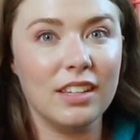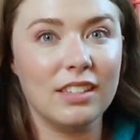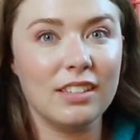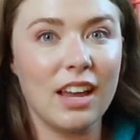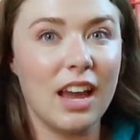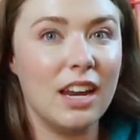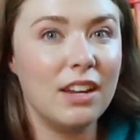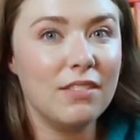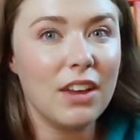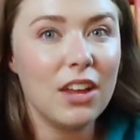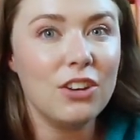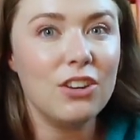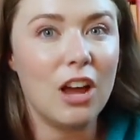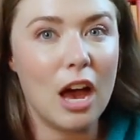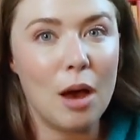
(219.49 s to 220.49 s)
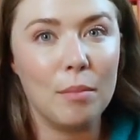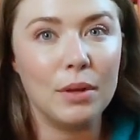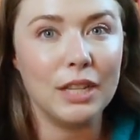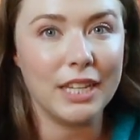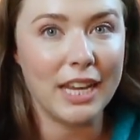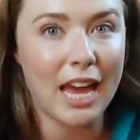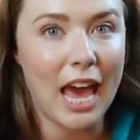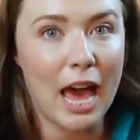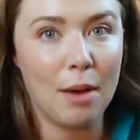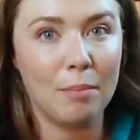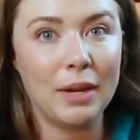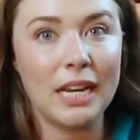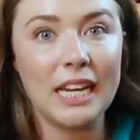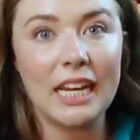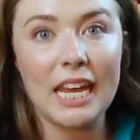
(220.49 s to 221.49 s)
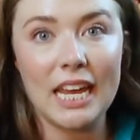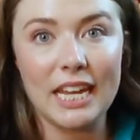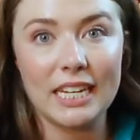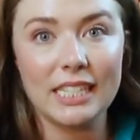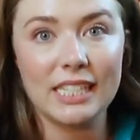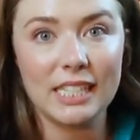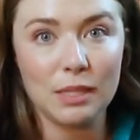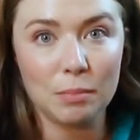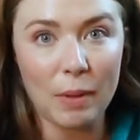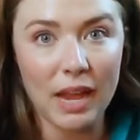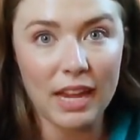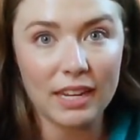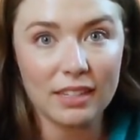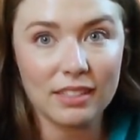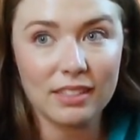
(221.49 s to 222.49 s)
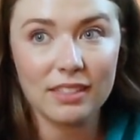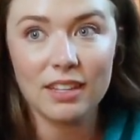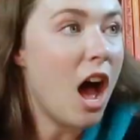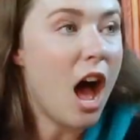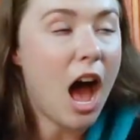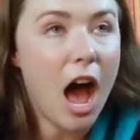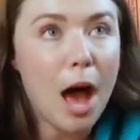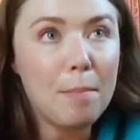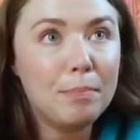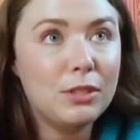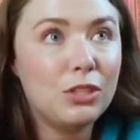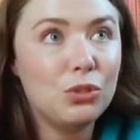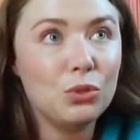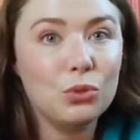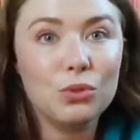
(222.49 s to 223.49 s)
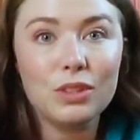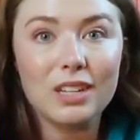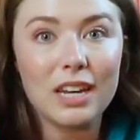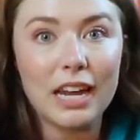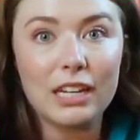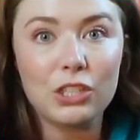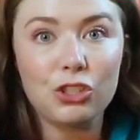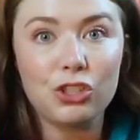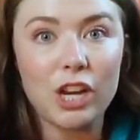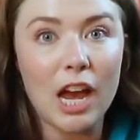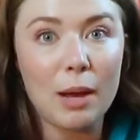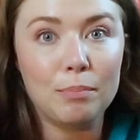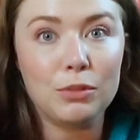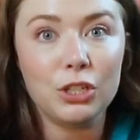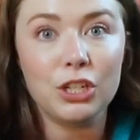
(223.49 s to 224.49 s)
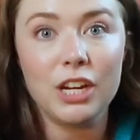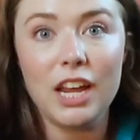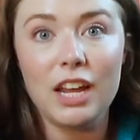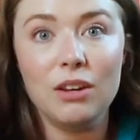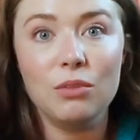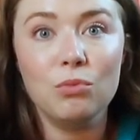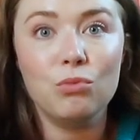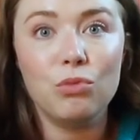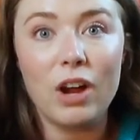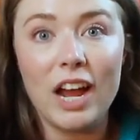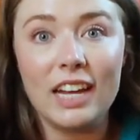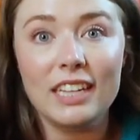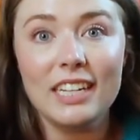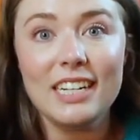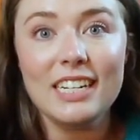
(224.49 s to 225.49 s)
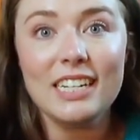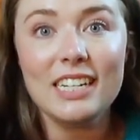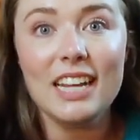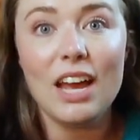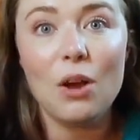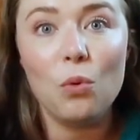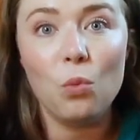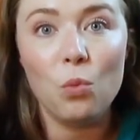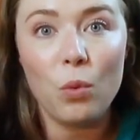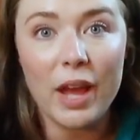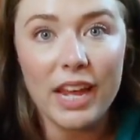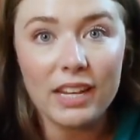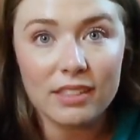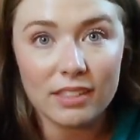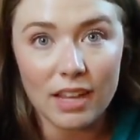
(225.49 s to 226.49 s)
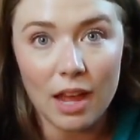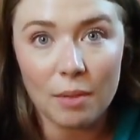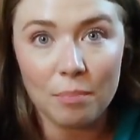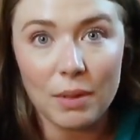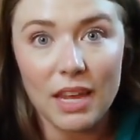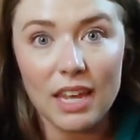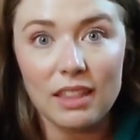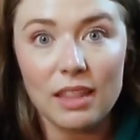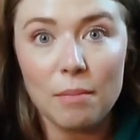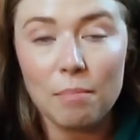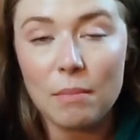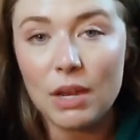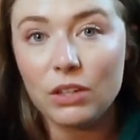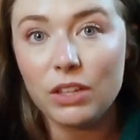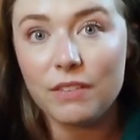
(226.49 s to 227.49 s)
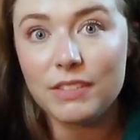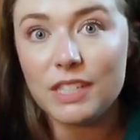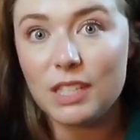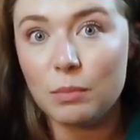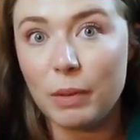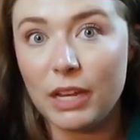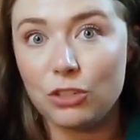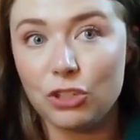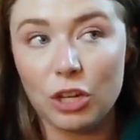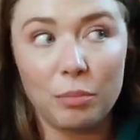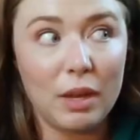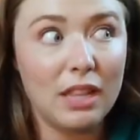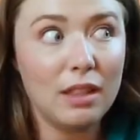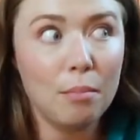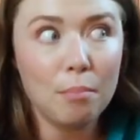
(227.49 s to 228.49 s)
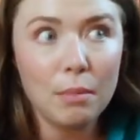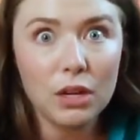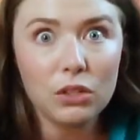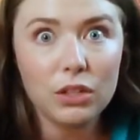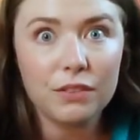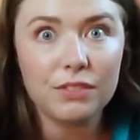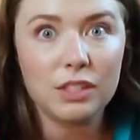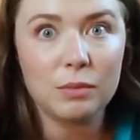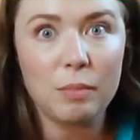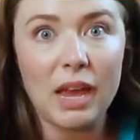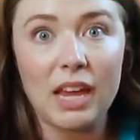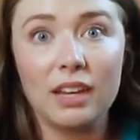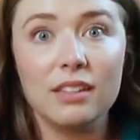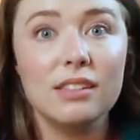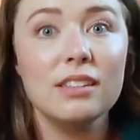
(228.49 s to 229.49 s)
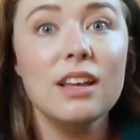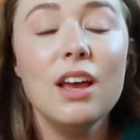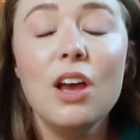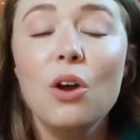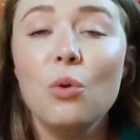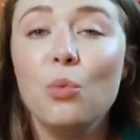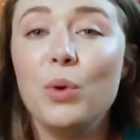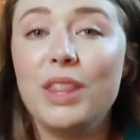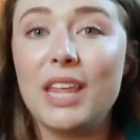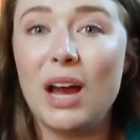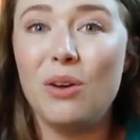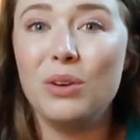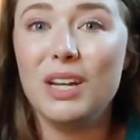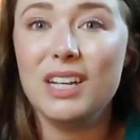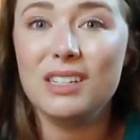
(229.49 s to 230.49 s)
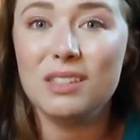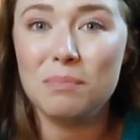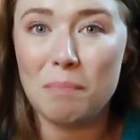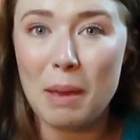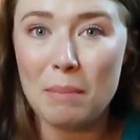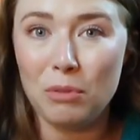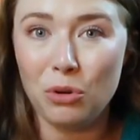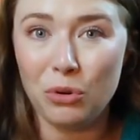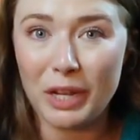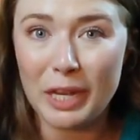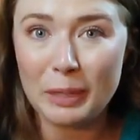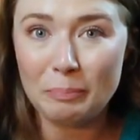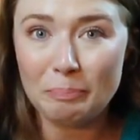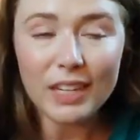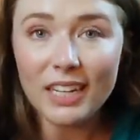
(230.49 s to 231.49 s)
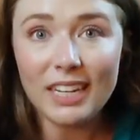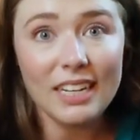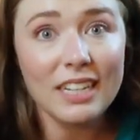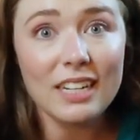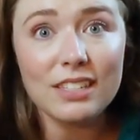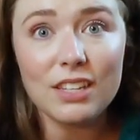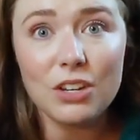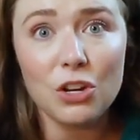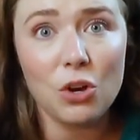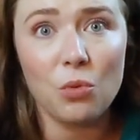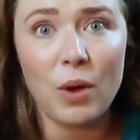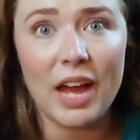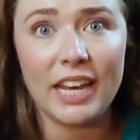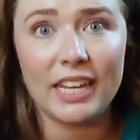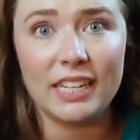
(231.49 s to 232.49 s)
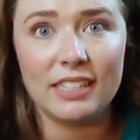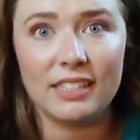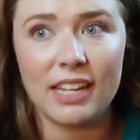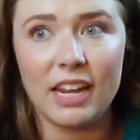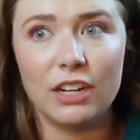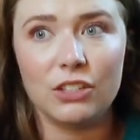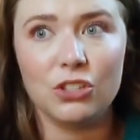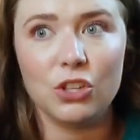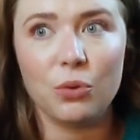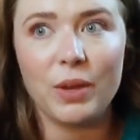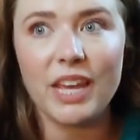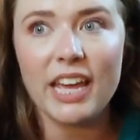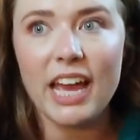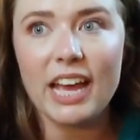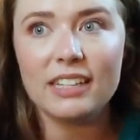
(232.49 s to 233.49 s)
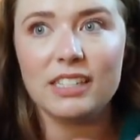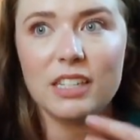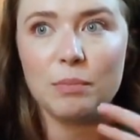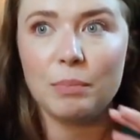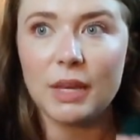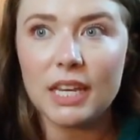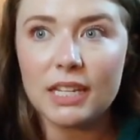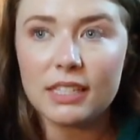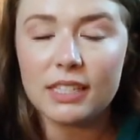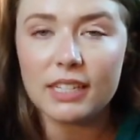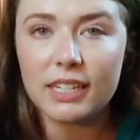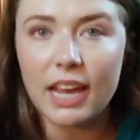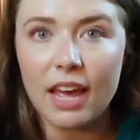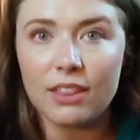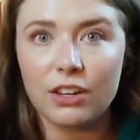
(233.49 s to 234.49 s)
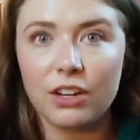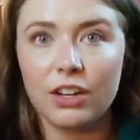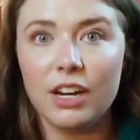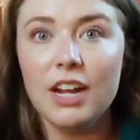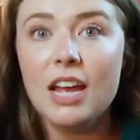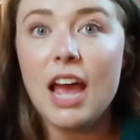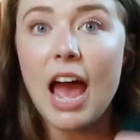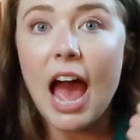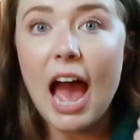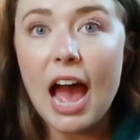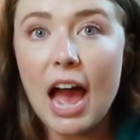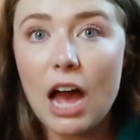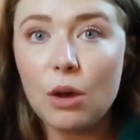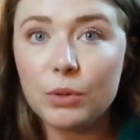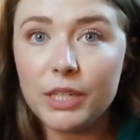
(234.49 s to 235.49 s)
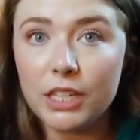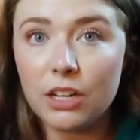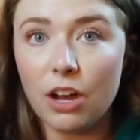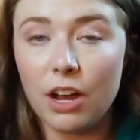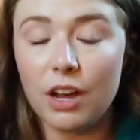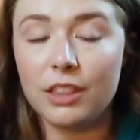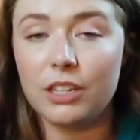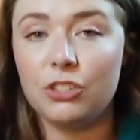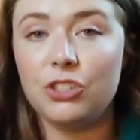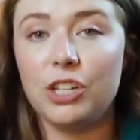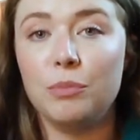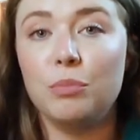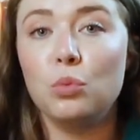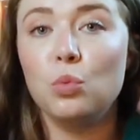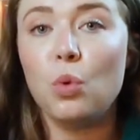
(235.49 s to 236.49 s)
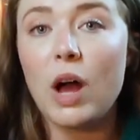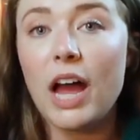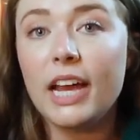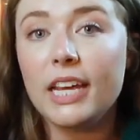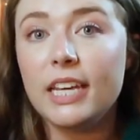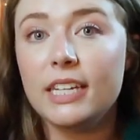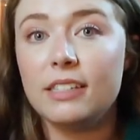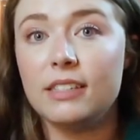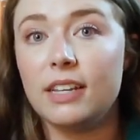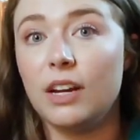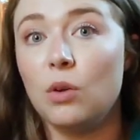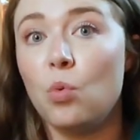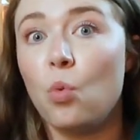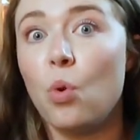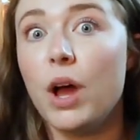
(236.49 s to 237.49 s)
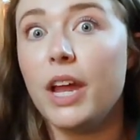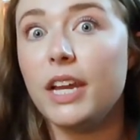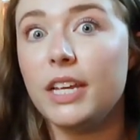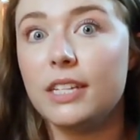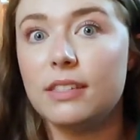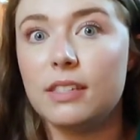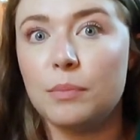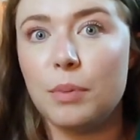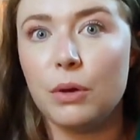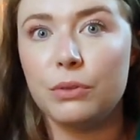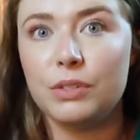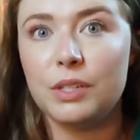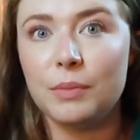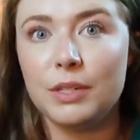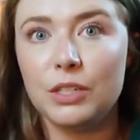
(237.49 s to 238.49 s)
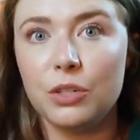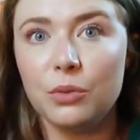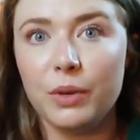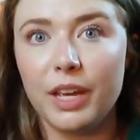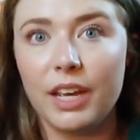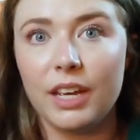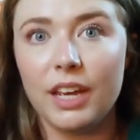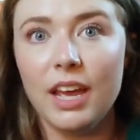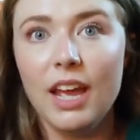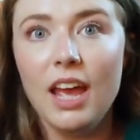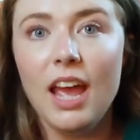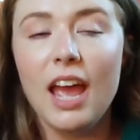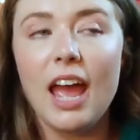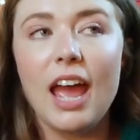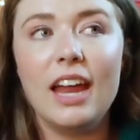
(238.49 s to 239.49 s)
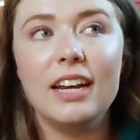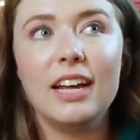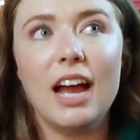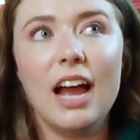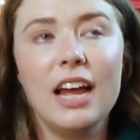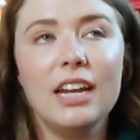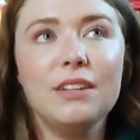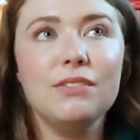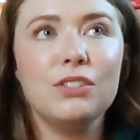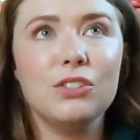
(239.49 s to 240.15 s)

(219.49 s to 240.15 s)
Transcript: this kind of anomaly happening in space. Hop to the next chapter and Ryland wakes up in the middle of a spaceship, in the middle of space, without his memory. He doesn't know why he's there, so he has to piece together how he got on the ship, why he's there, what he's supposed to be doing, and kind of